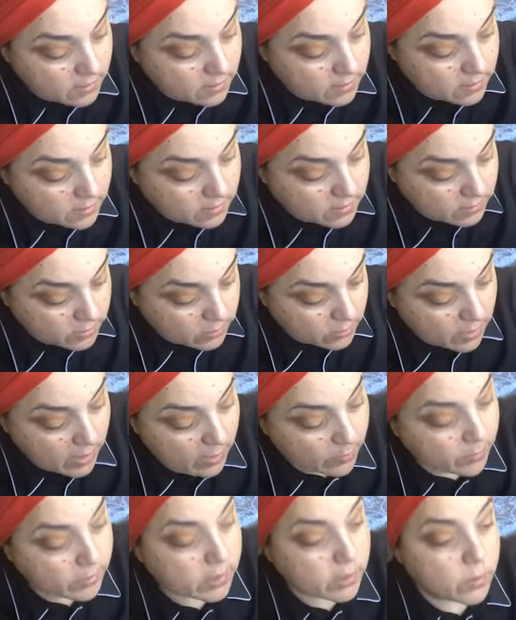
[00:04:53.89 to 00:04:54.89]
So now
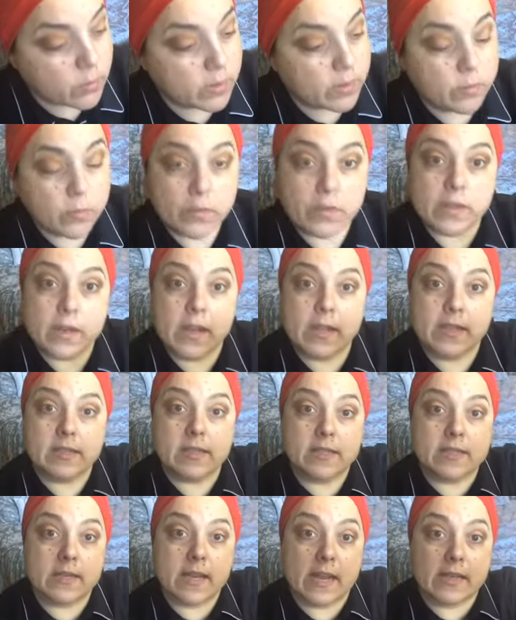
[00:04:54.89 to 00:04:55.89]
I'm going to go in with a nice
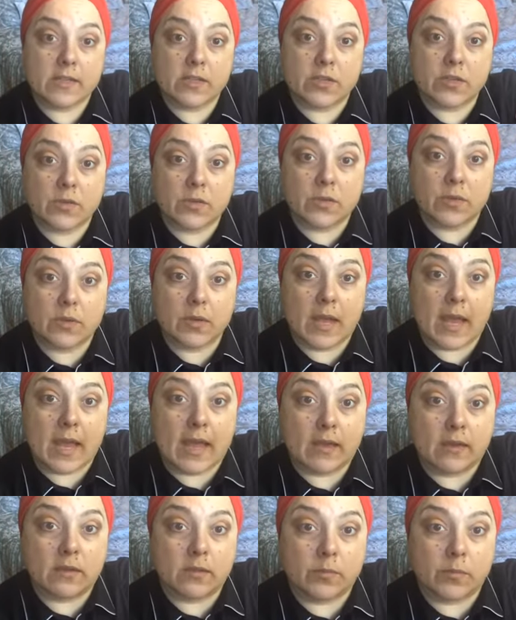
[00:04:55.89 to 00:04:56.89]
dense
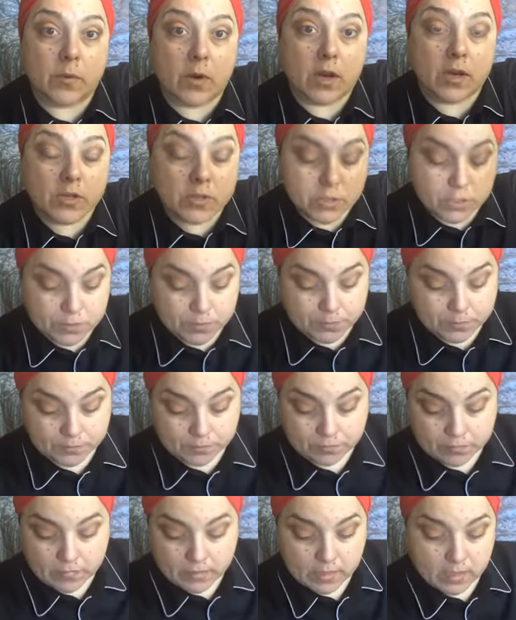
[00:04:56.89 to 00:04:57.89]
angled brush
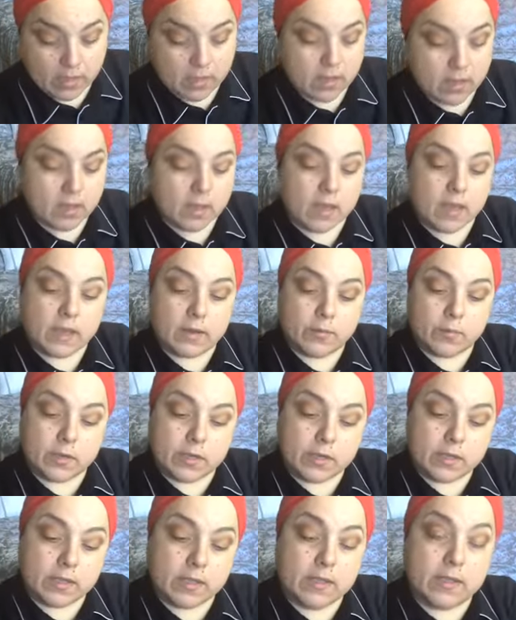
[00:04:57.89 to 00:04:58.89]
and I'm going
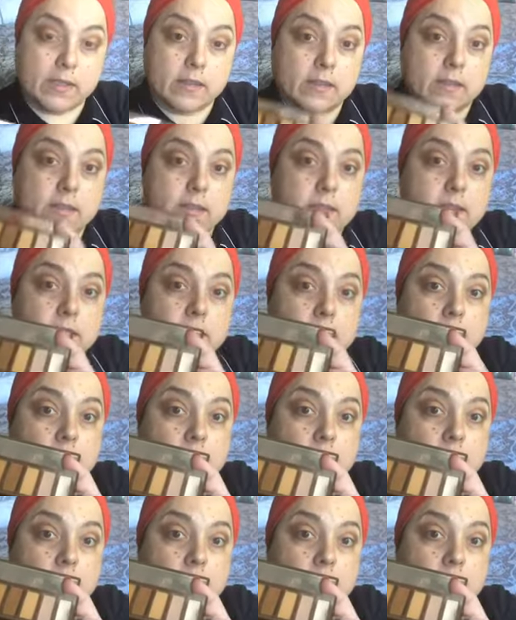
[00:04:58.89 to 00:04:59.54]
to hit this